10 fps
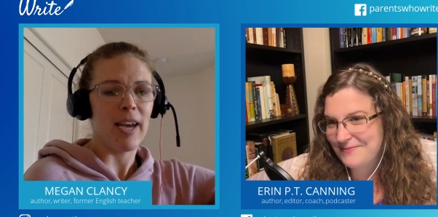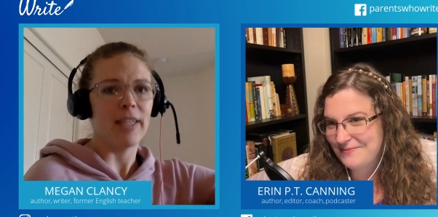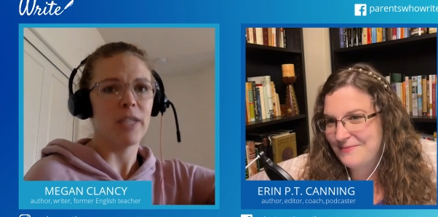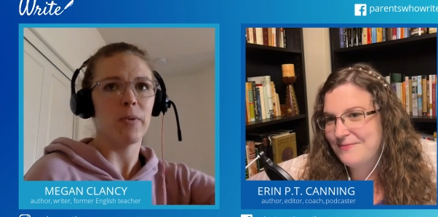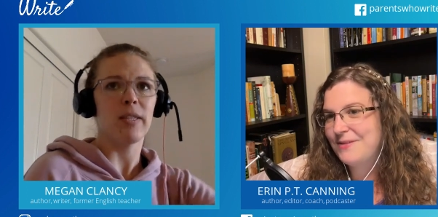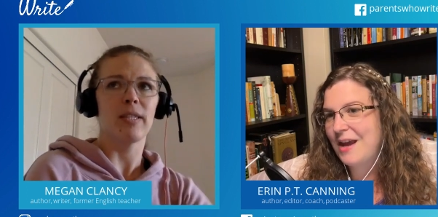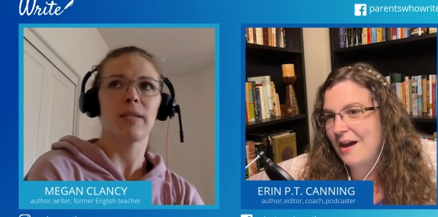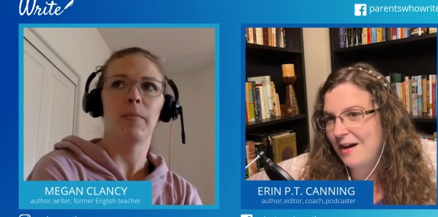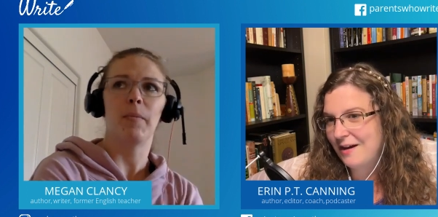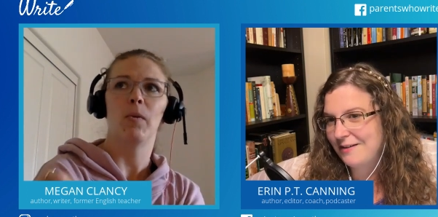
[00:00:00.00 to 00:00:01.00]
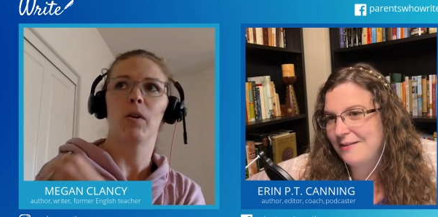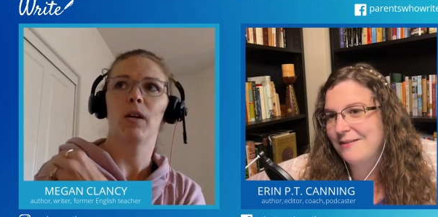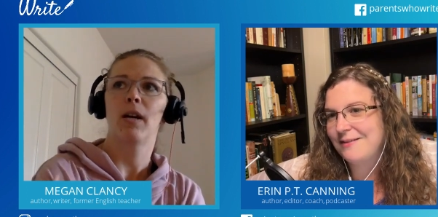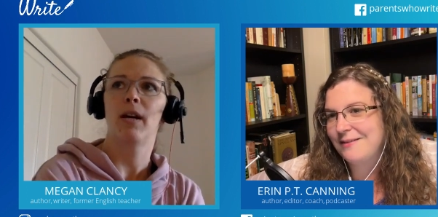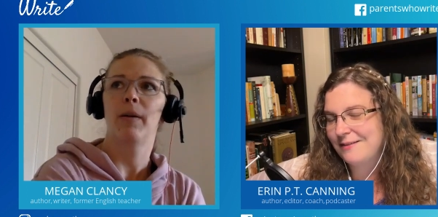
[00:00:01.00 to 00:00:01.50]
Speaker 1: yeah this one's yeah.
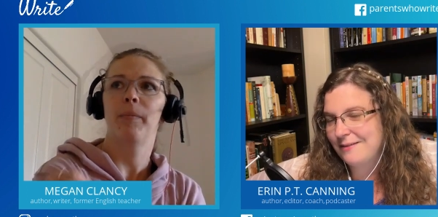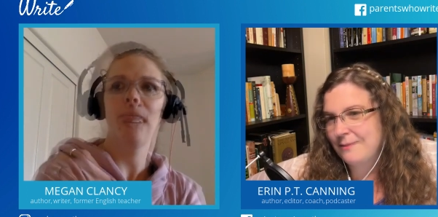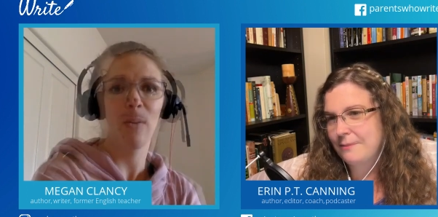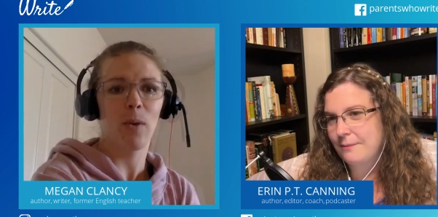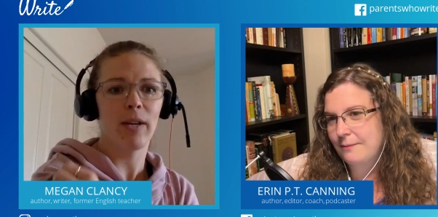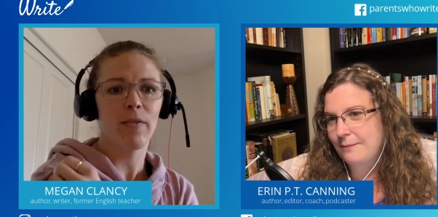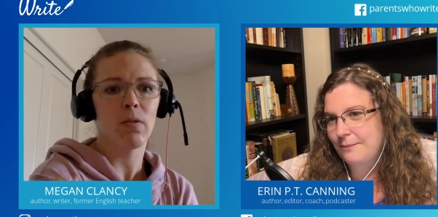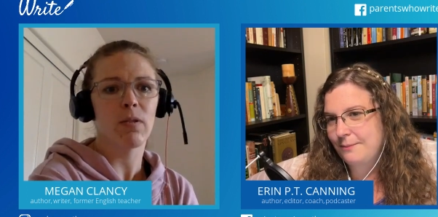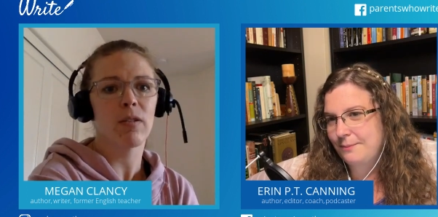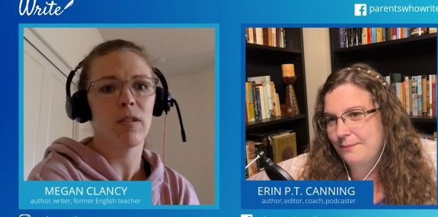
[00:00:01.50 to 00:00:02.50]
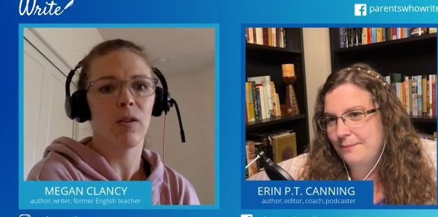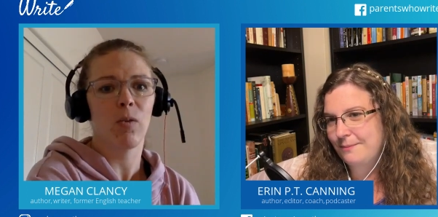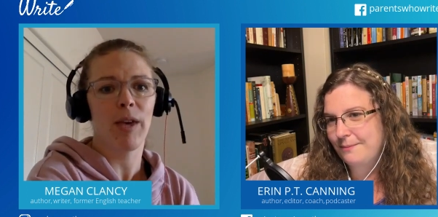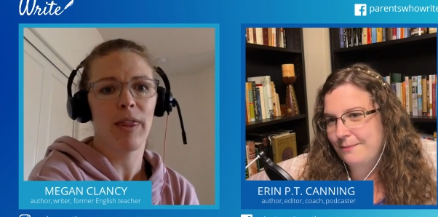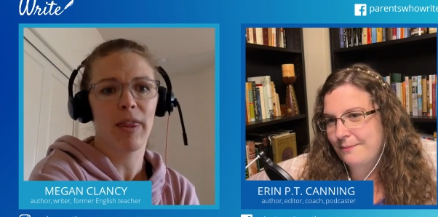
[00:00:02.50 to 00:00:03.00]
more uh, what if you were
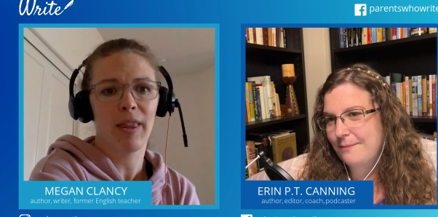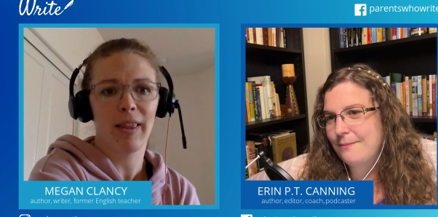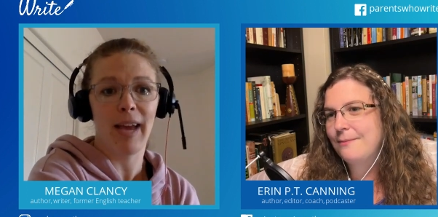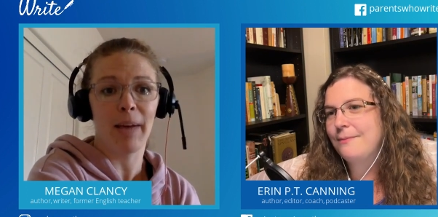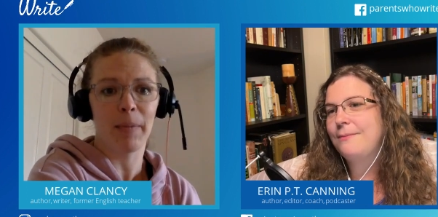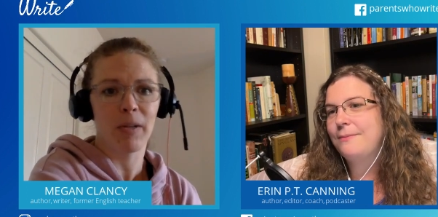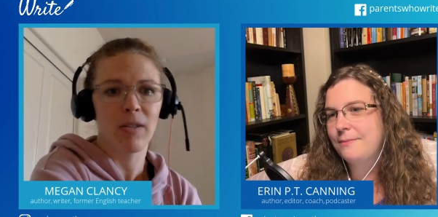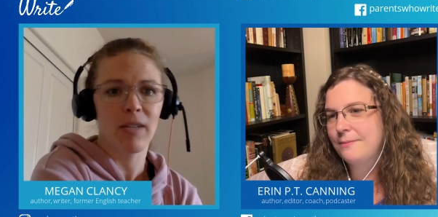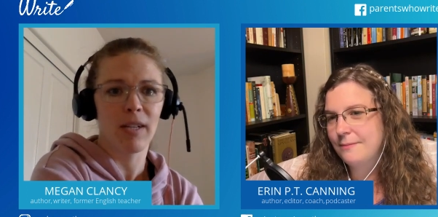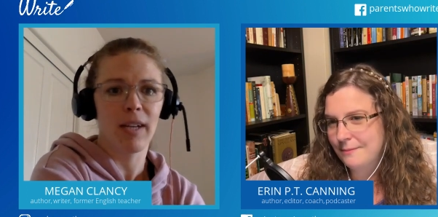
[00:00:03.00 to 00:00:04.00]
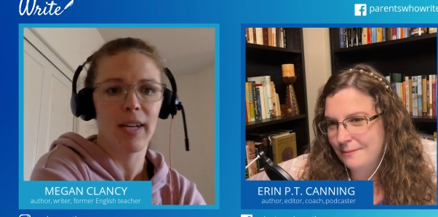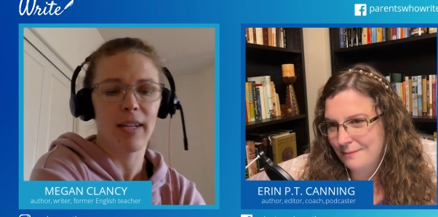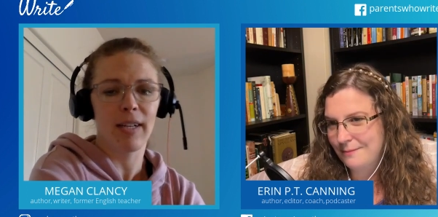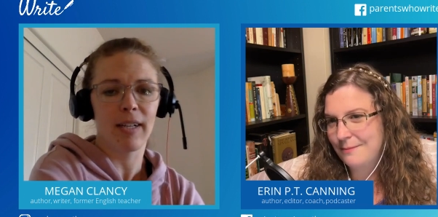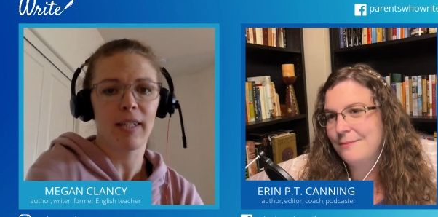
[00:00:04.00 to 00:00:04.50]
still with that person
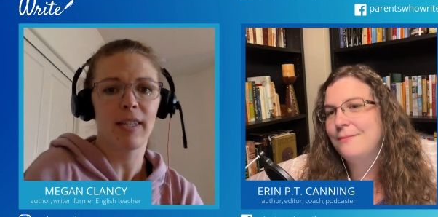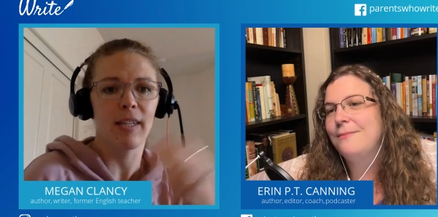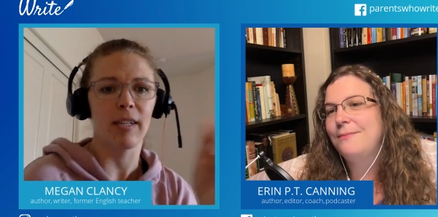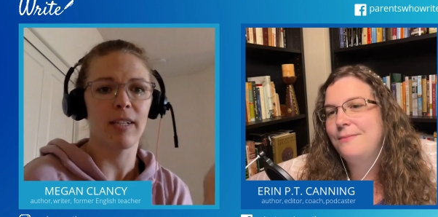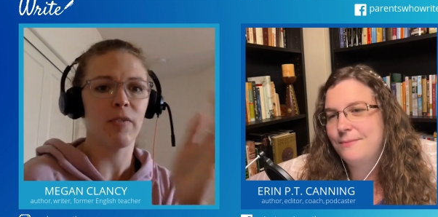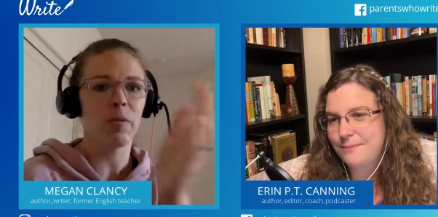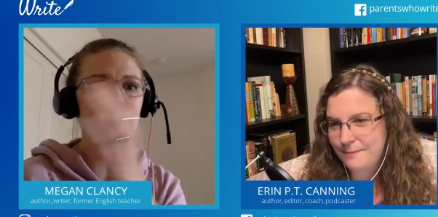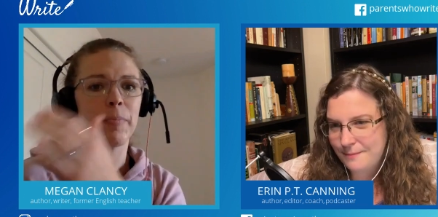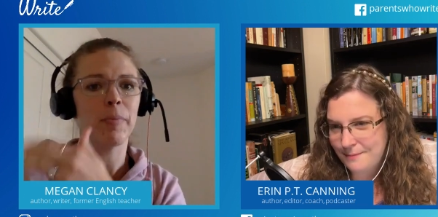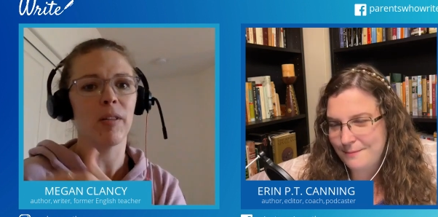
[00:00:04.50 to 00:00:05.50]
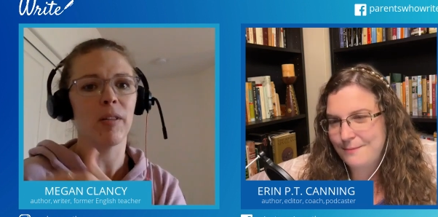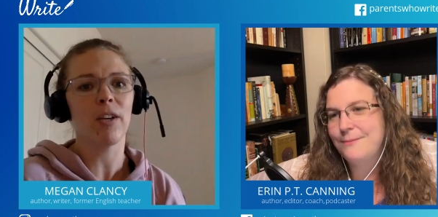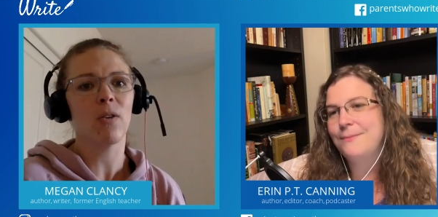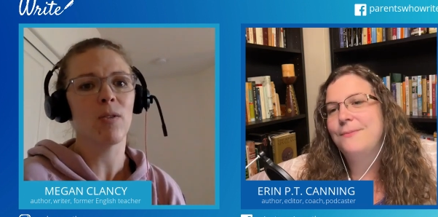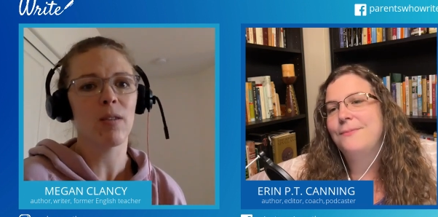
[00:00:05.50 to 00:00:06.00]
the different people
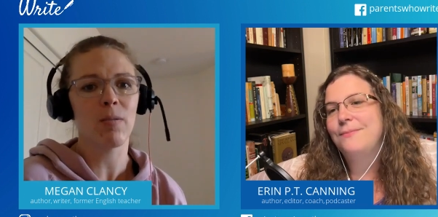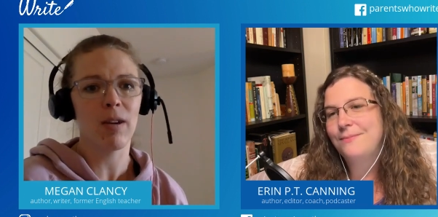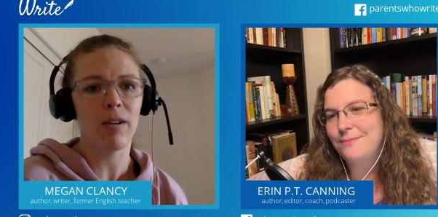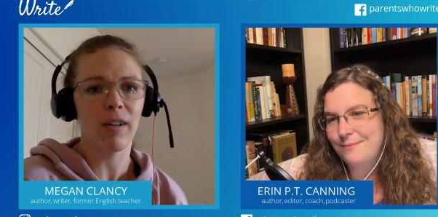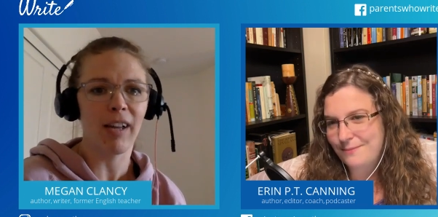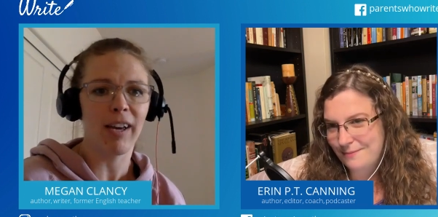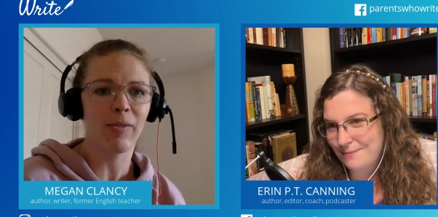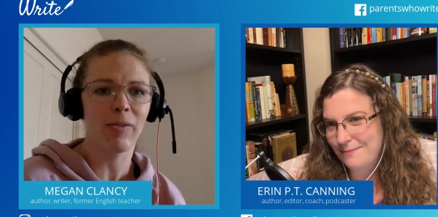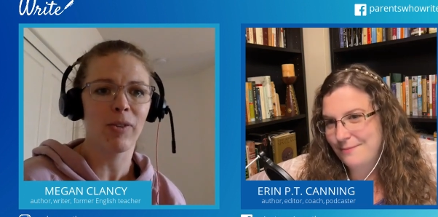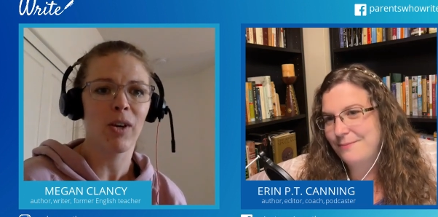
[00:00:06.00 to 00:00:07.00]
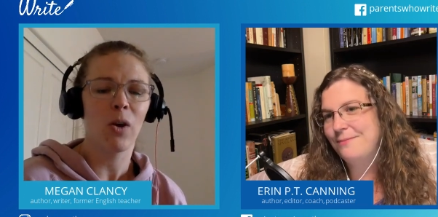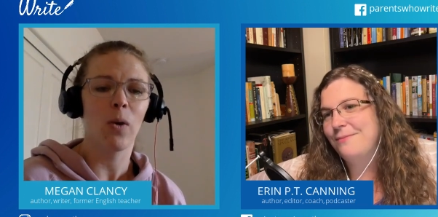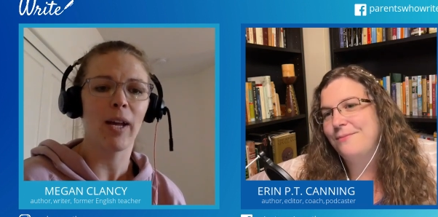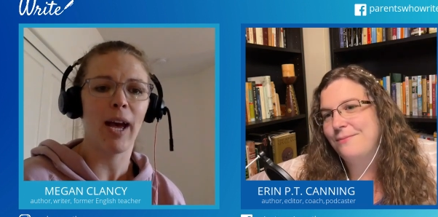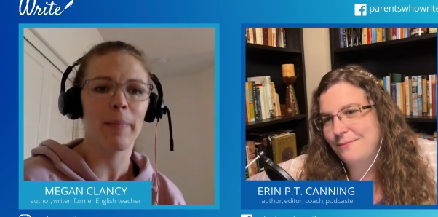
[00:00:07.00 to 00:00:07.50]
that you're with throughout your life
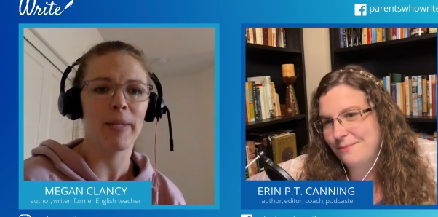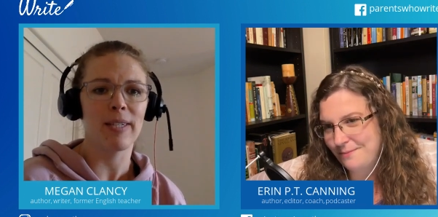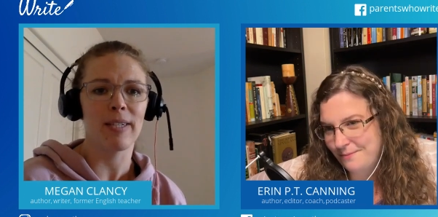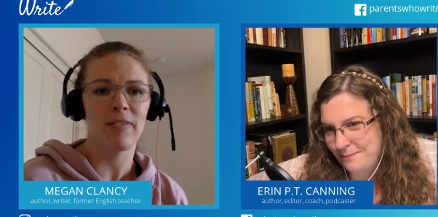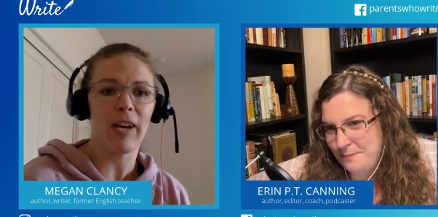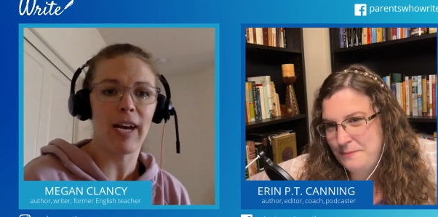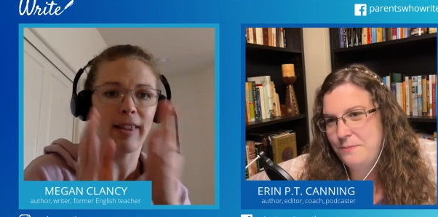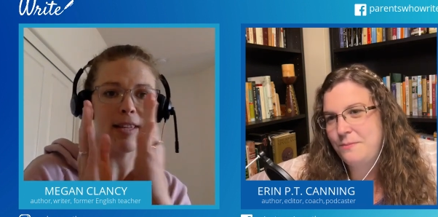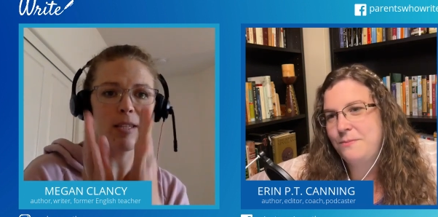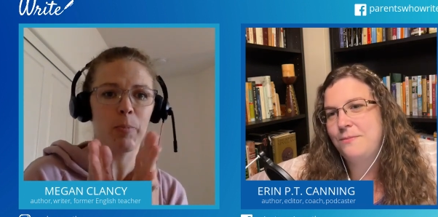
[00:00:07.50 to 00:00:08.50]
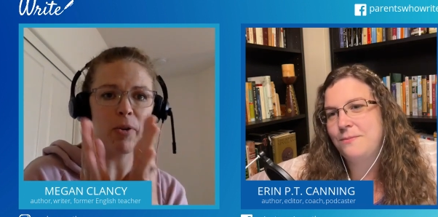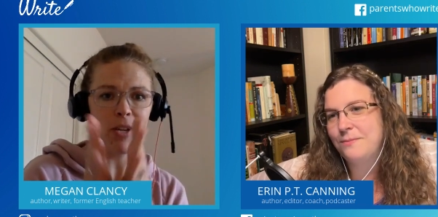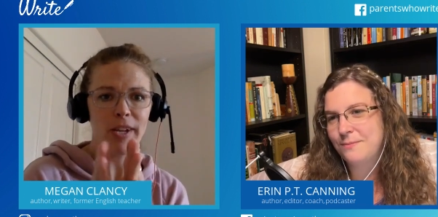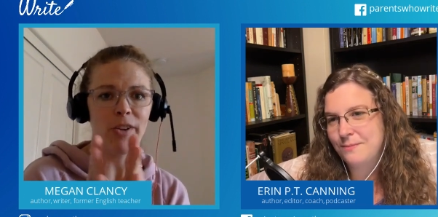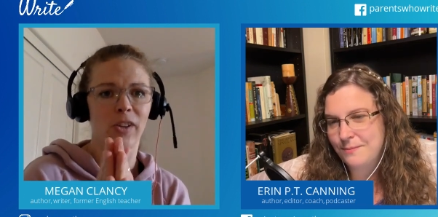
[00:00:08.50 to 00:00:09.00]
what happens mm-hmm. is at this
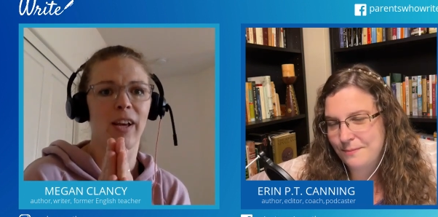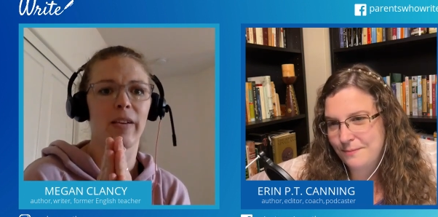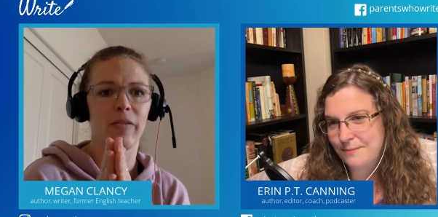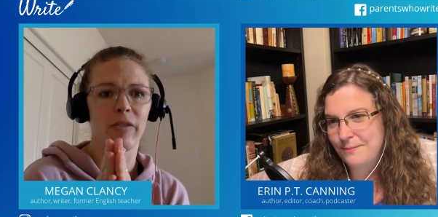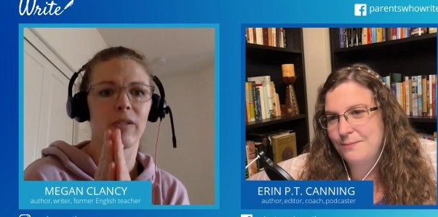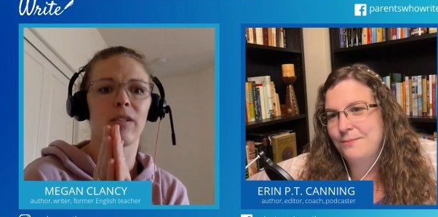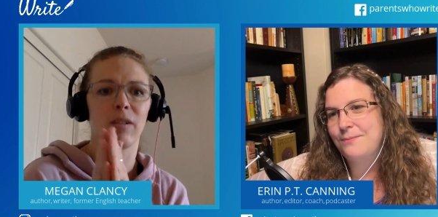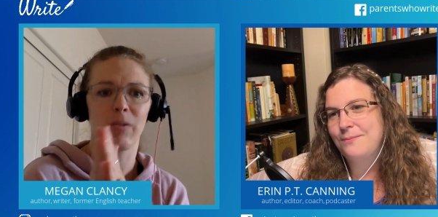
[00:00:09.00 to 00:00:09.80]
point in your life you're